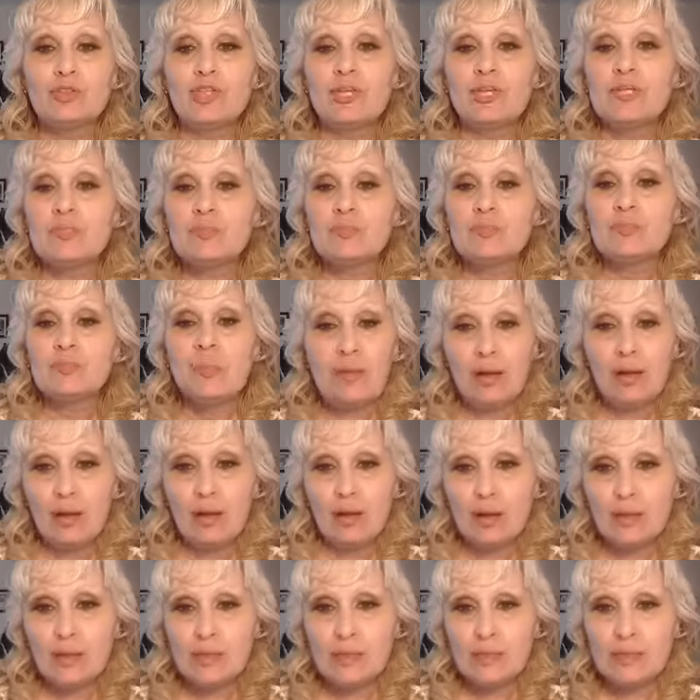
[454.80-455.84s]
Just
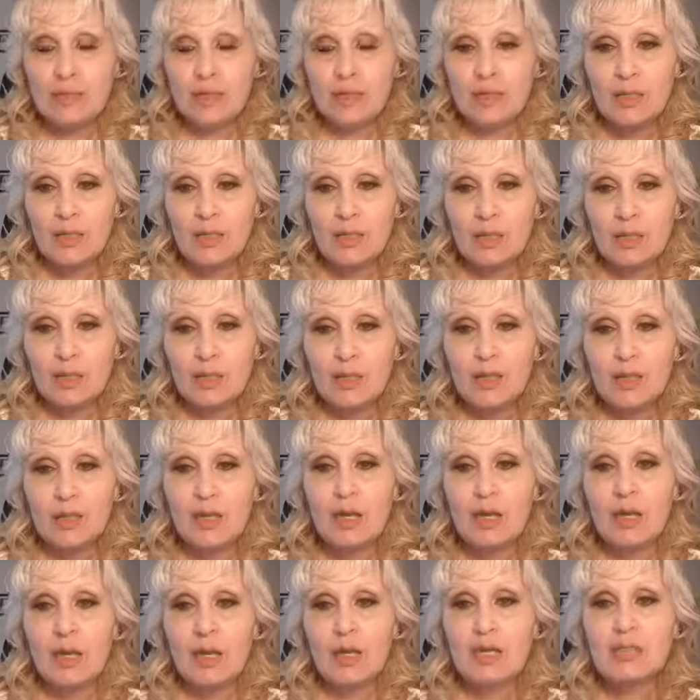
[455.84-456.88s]
because
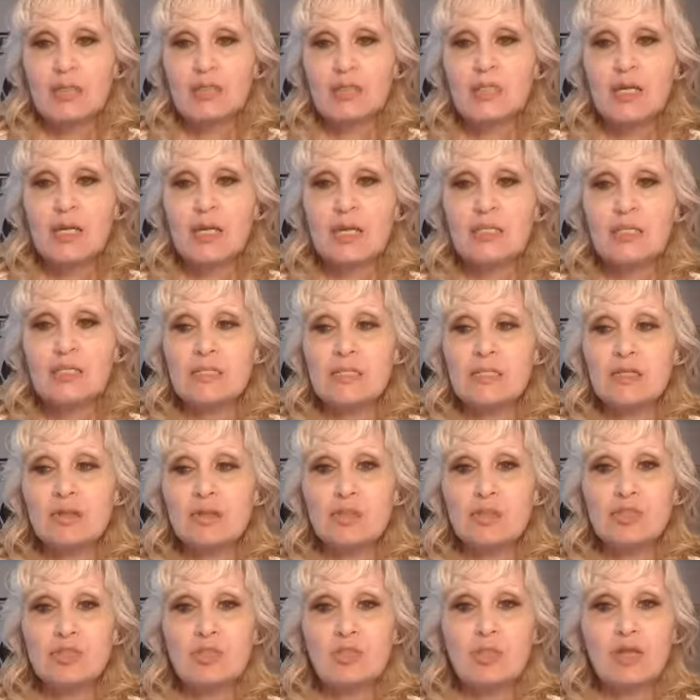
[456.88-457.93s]
it's
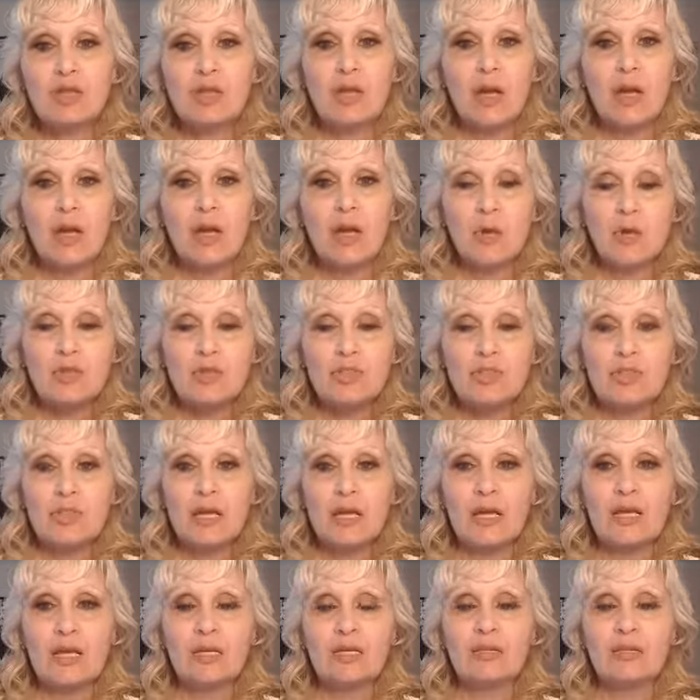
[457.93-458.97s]
easier to get a person
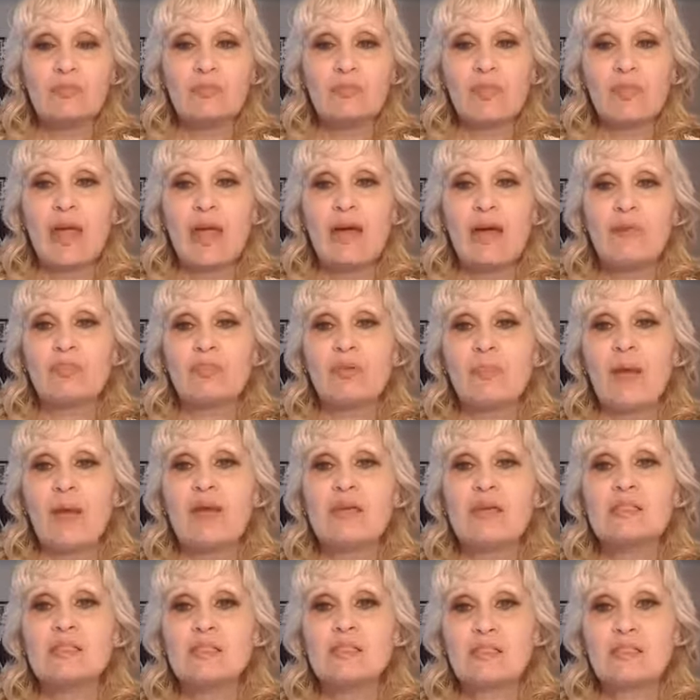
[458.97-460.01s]
in if they have to
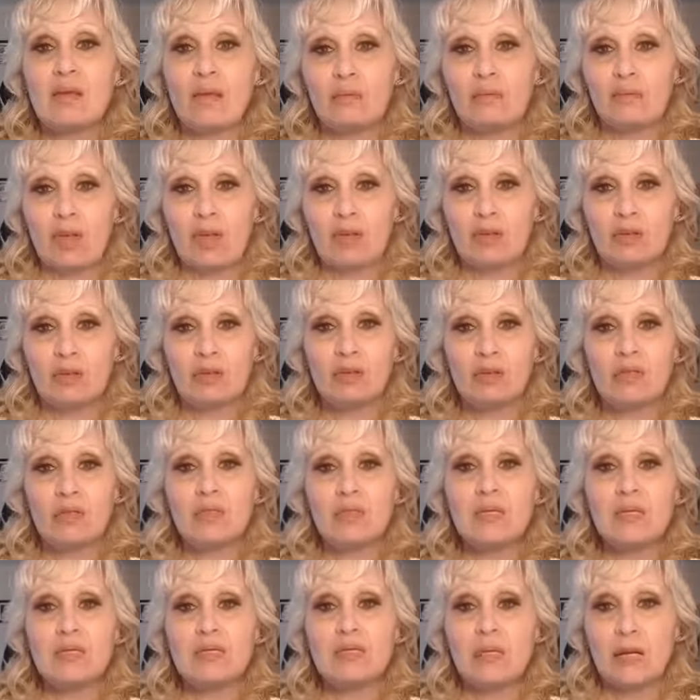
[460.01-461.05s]
pay something, they're going to
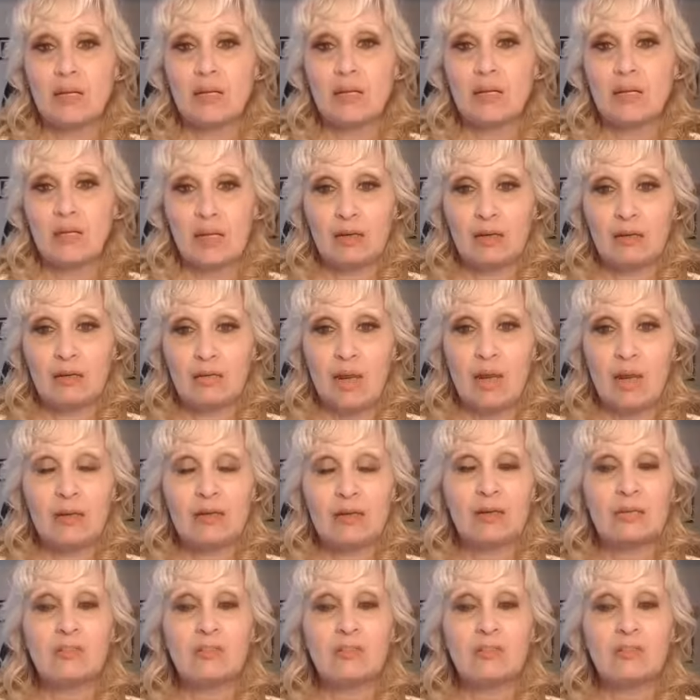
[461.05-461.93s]
be dedicated, right?